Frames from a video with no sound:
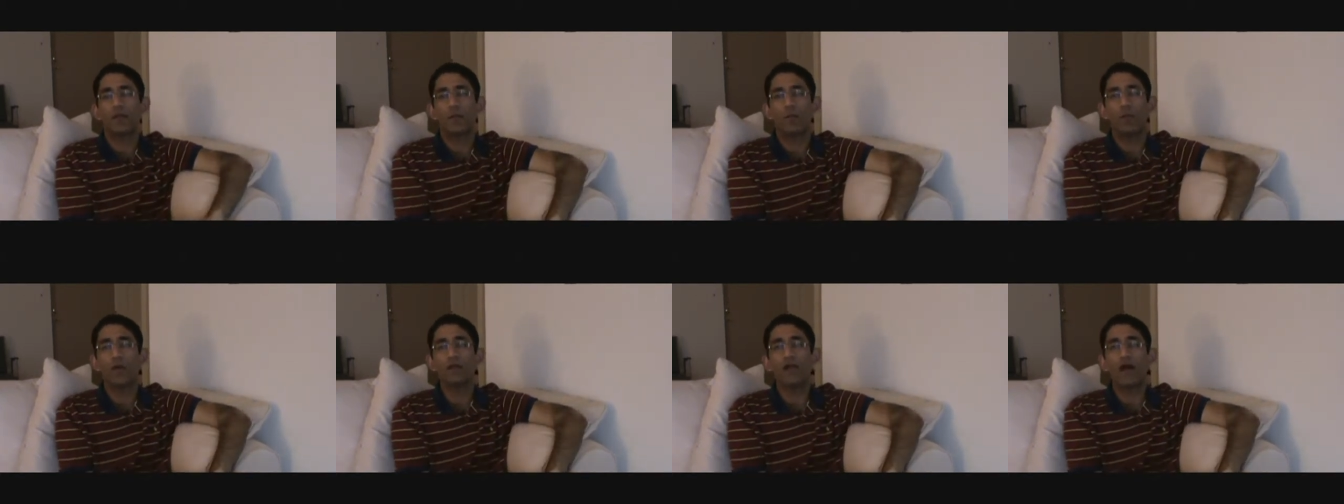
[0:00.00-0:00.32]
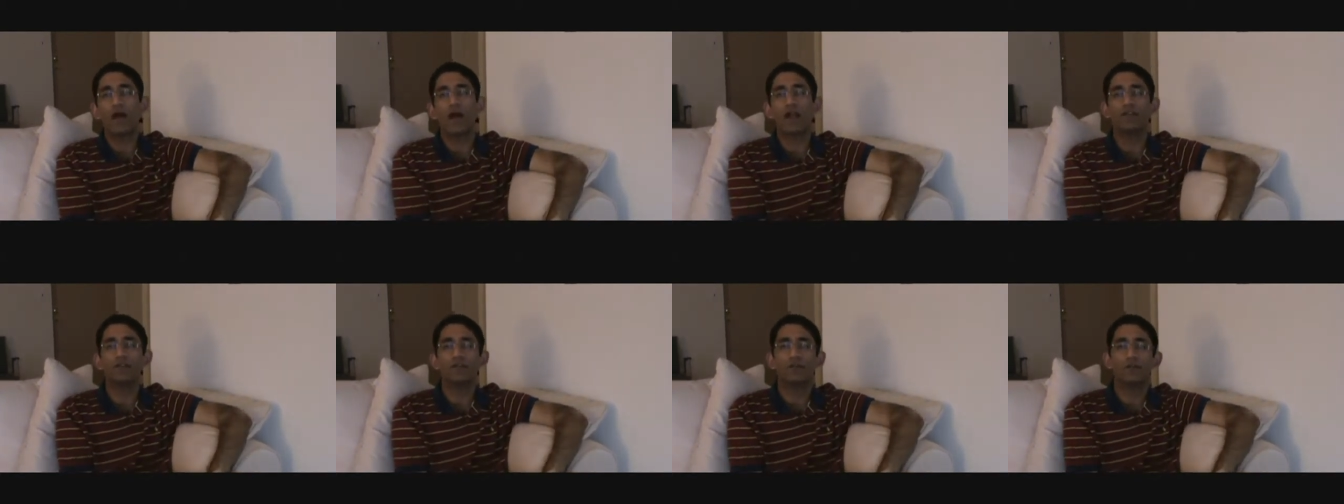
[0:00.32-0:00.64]
what
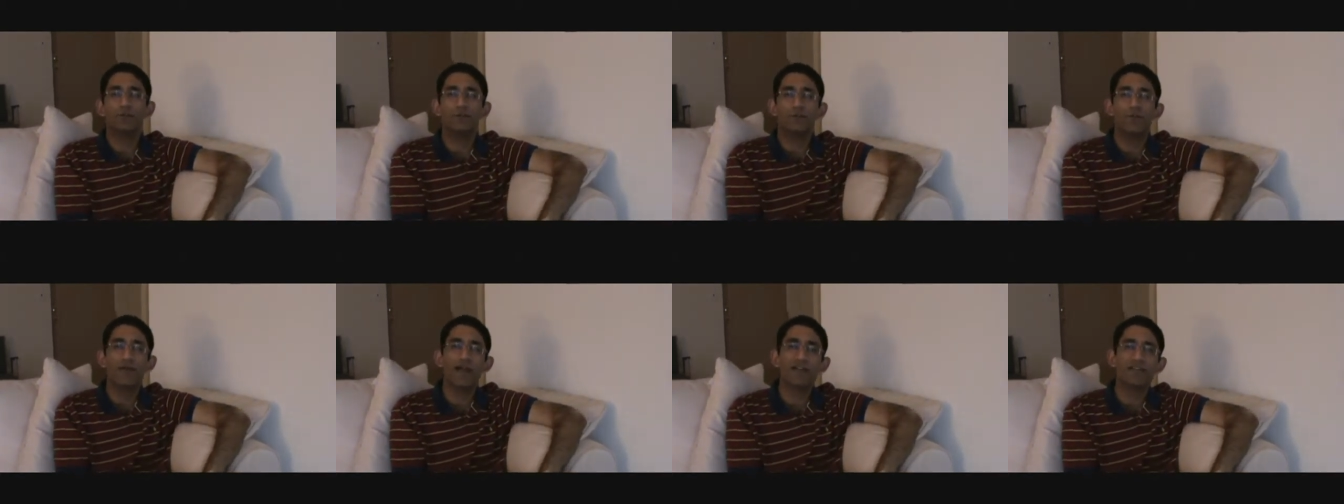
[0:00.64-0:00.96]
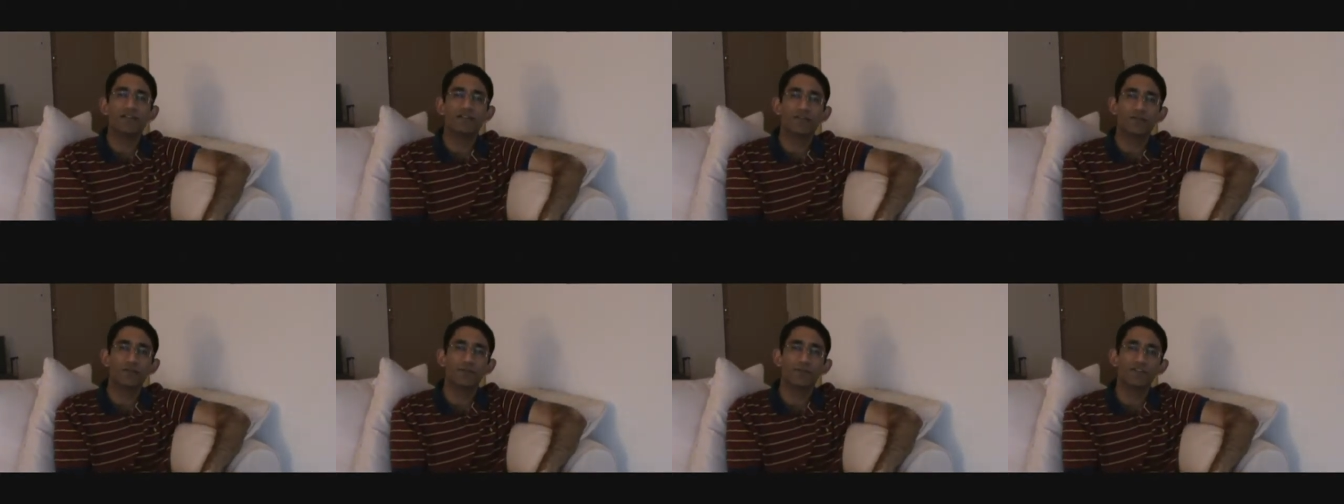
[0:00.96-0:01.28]
are those
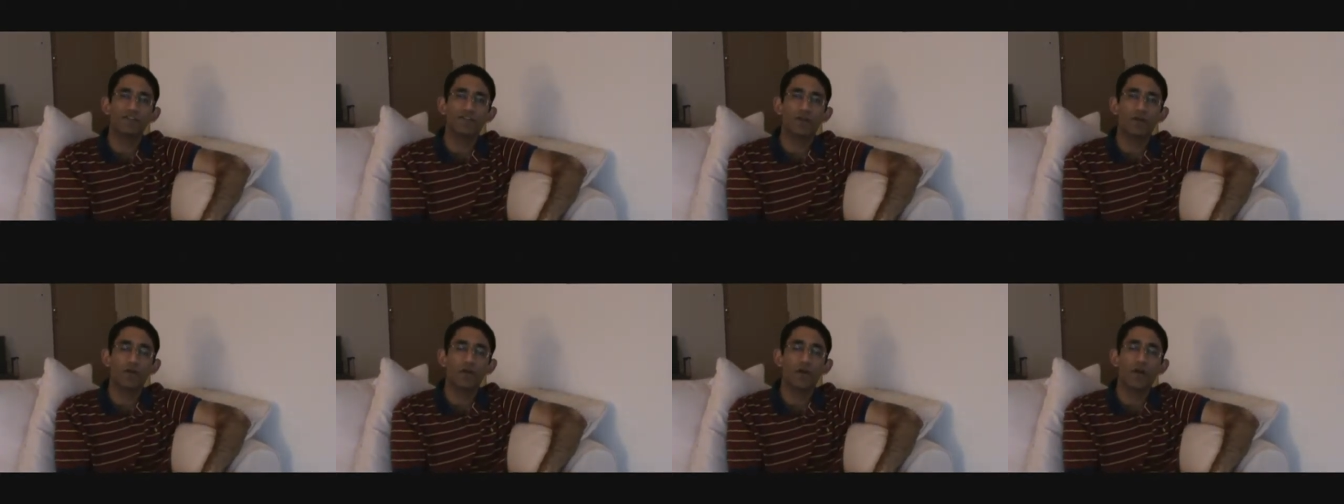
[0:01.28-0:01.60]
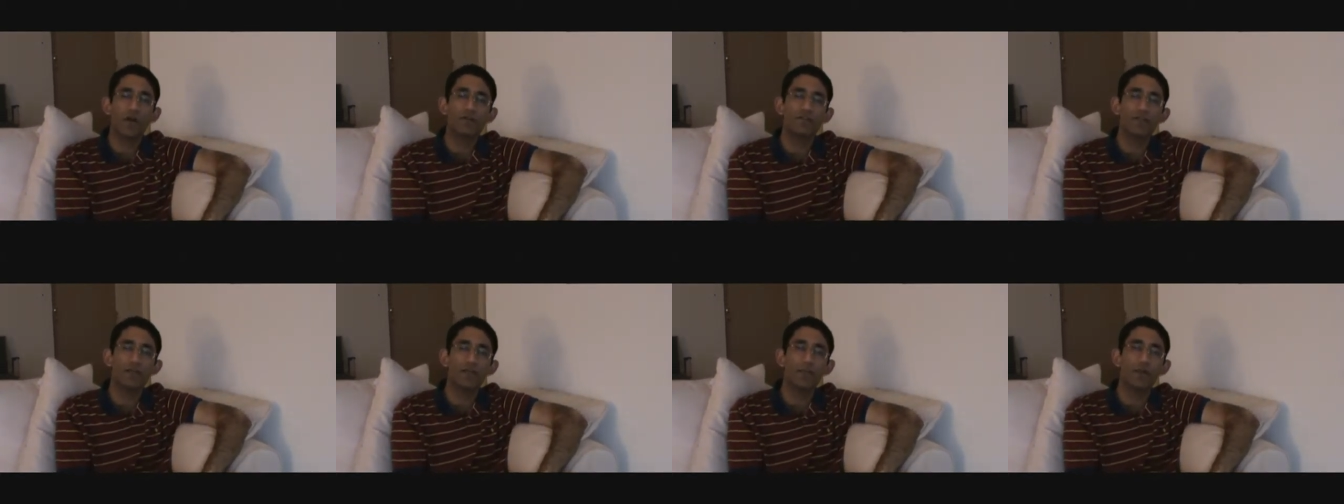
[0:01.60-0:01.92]
factors which are
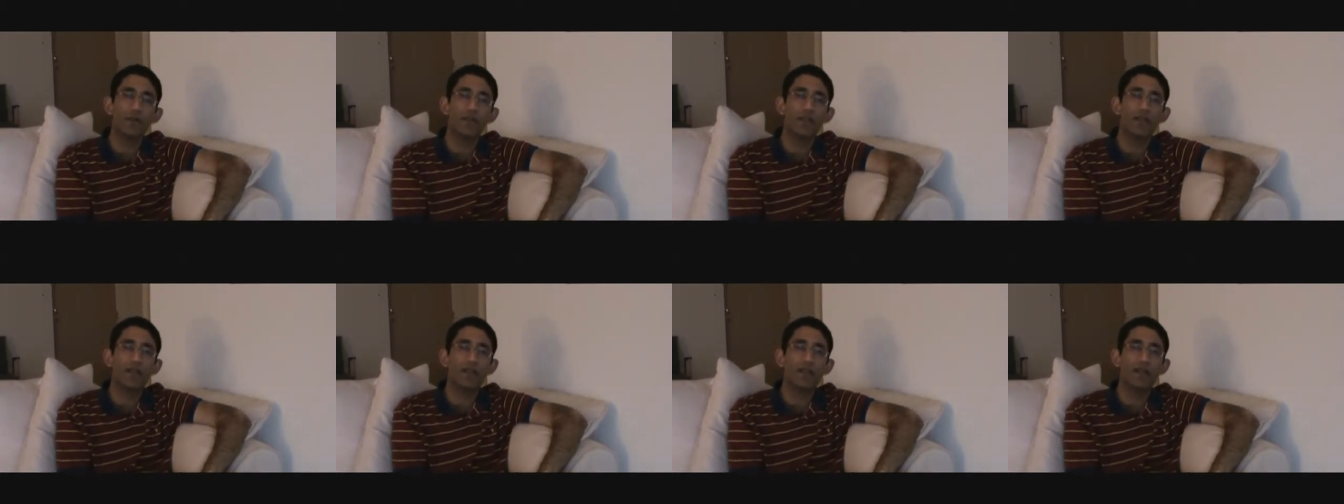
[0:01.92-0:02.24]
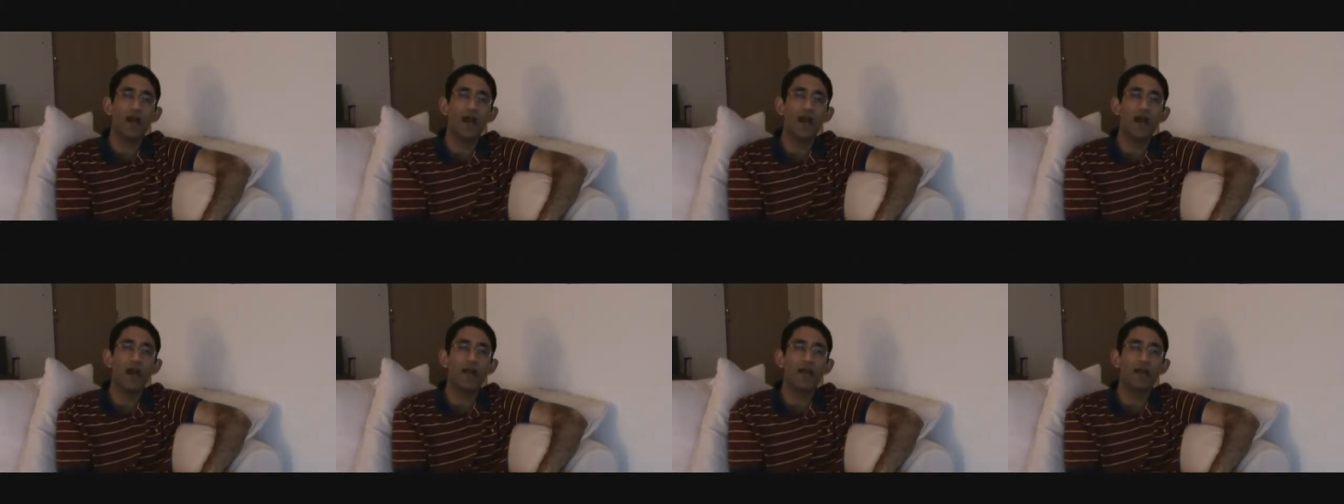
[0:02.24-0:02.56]
contributing in
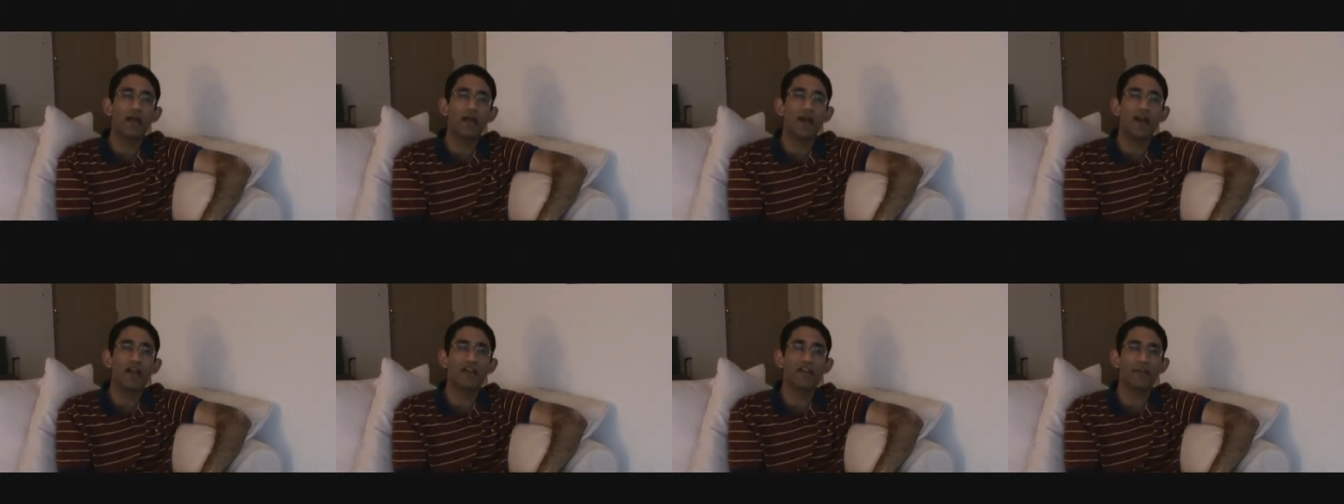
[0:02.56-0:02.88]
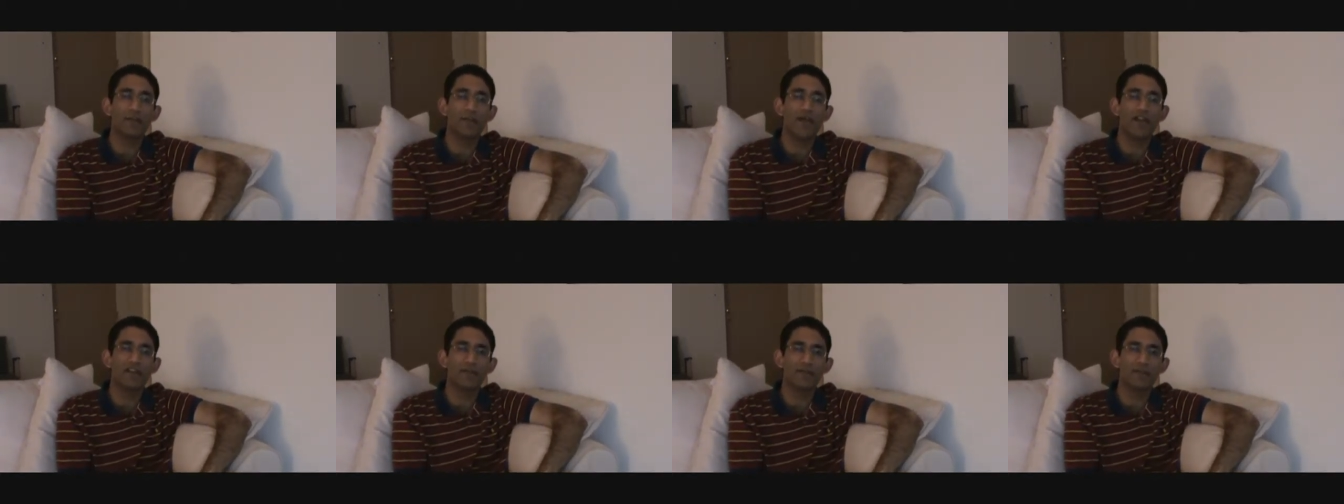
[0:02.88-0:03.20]
a higher cart
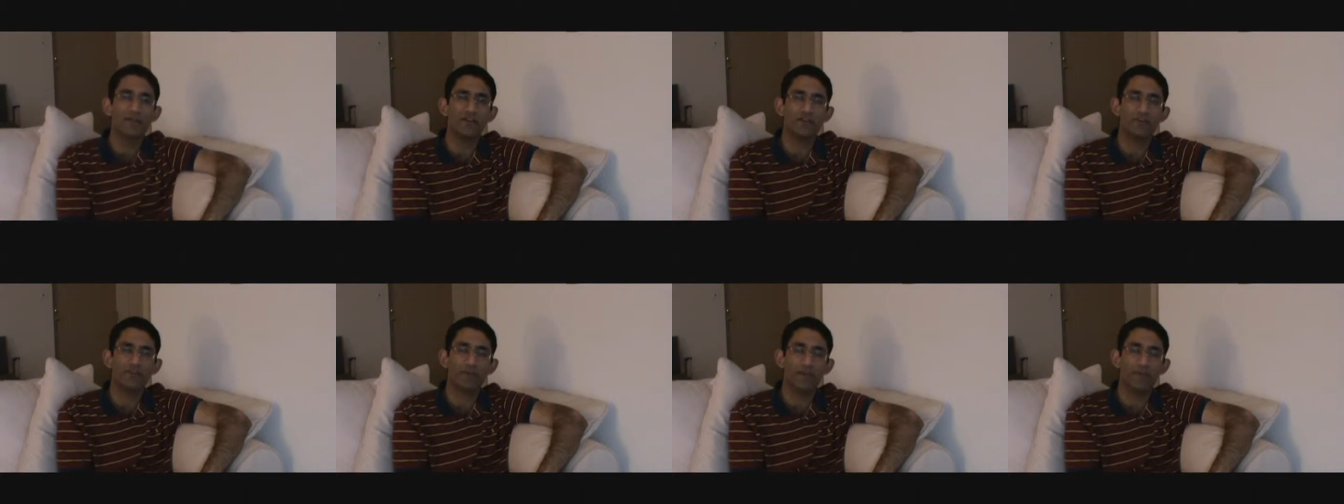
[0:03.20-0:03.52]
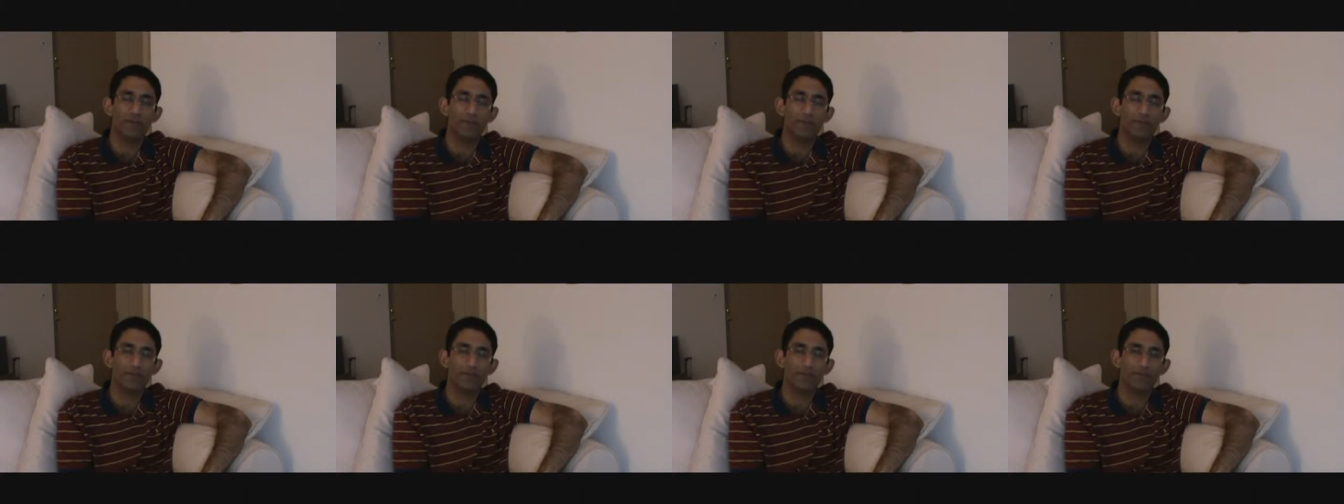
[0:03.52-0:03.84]
abandonment
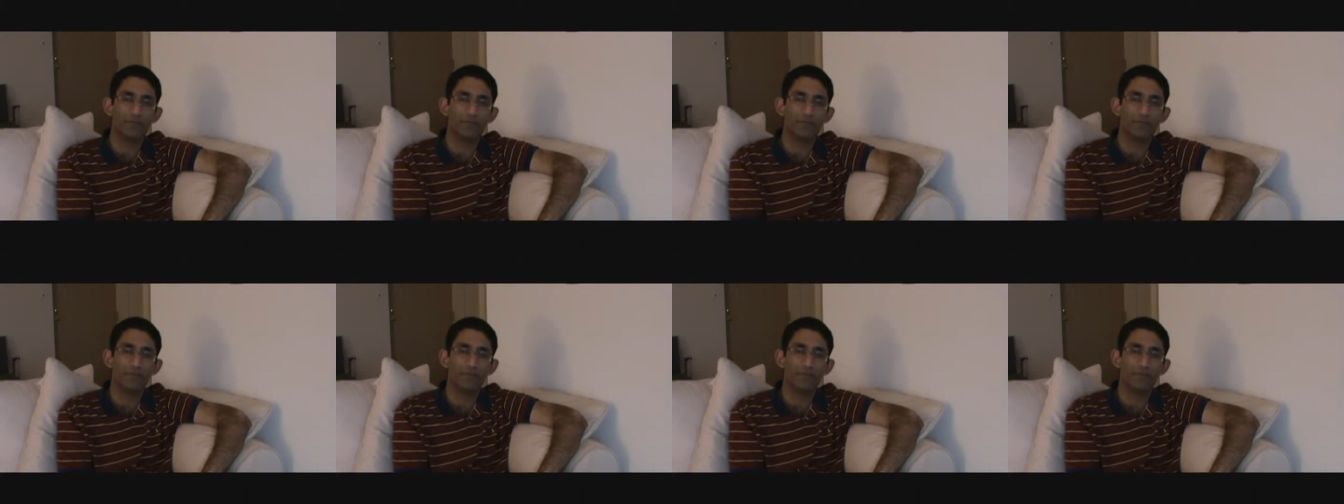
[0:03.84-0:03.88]
rate?